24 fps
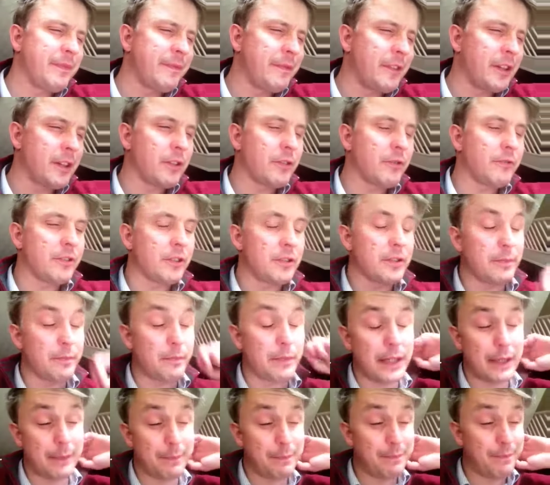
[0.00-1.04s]
hunger wars,
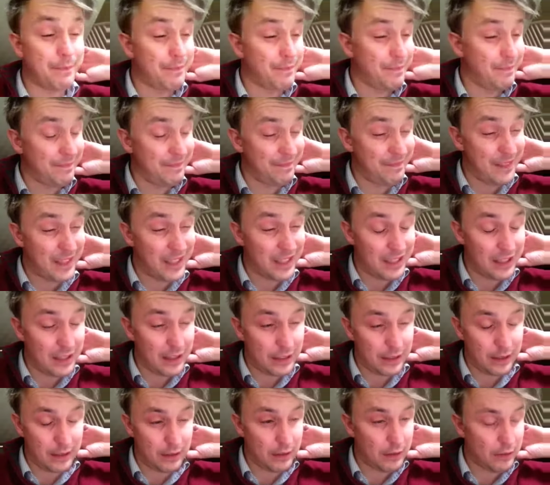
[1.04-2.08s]

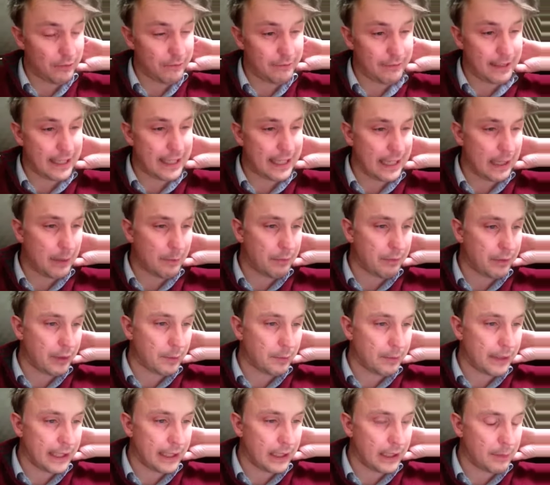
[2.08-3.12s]
not read that
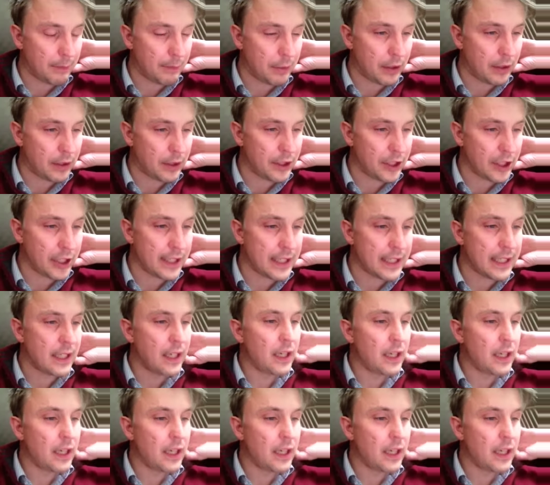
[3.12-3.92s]
properly, I apologise,